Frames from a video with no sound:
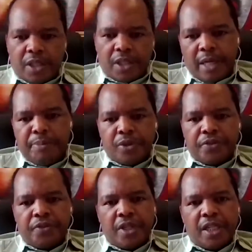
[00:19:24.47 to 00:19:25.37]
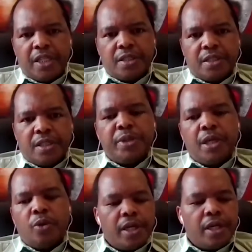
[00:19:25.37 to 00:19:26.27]
And for a number of years, as
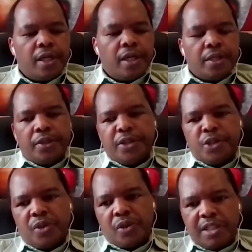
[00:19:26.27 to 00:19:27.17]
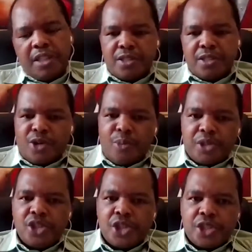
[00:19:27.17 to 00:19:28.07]
we'll be aware, it's been running
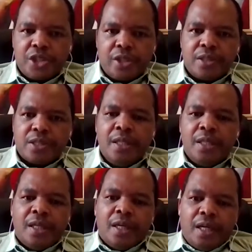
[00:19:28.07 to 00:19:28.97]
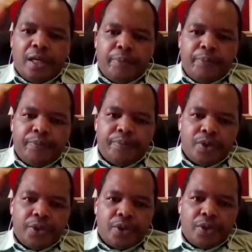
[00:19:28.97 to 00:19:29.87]
these competitions,
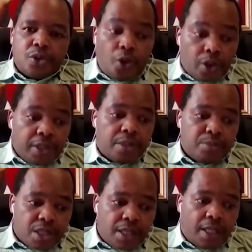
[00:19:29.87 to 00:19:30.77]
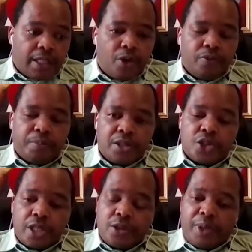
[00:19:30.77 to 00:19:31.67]
tourism startup
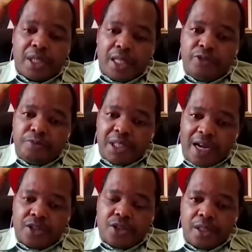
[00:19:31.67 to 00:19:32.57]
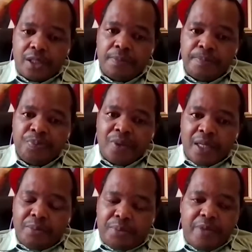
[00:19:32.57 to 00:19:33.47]
competitions, but they've been actually
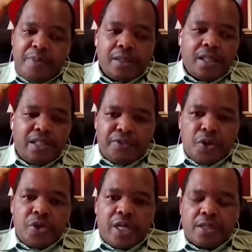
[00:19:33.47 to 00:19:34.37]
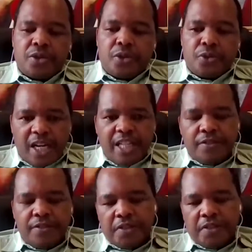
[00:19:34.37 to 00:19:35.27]
primarily focused on
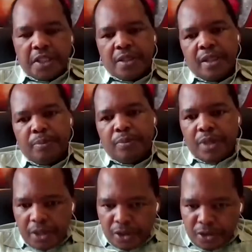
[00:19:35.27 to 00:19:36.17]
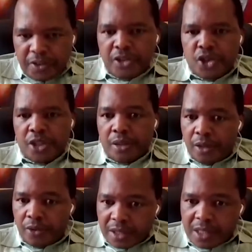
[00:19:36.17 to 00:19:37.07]
driving
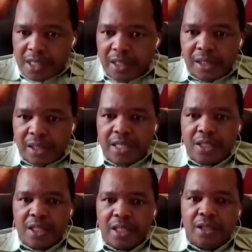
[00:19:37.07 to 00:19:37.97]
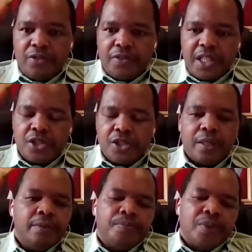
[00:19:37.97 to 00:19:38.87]
innovation and accelerating
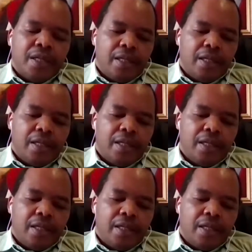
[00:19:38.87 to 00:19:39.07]
innovation